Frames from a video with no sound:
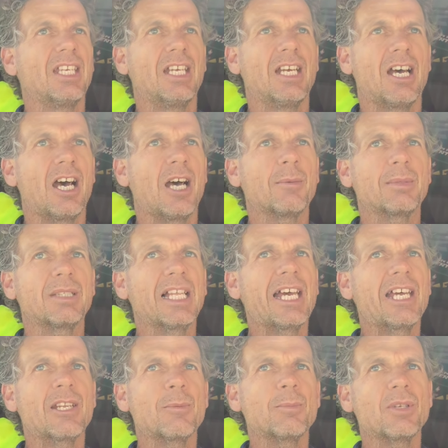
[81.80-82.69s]
I'm
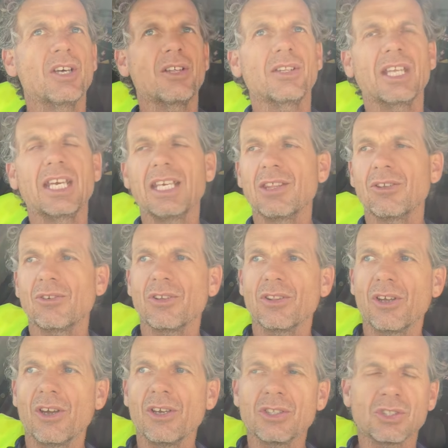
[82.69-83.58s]
glad I'm not either
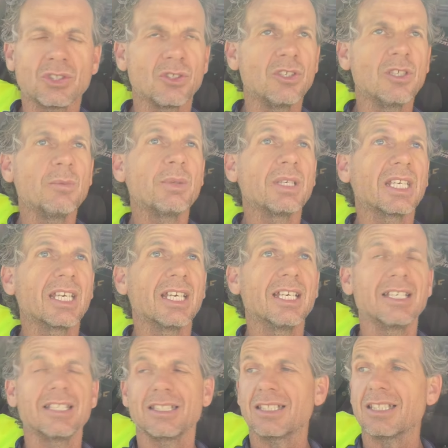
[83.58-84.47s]
of those two
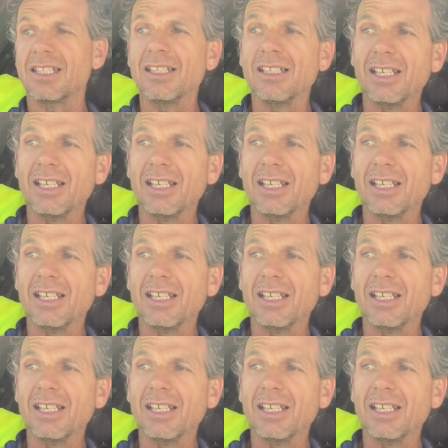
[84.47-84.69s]
because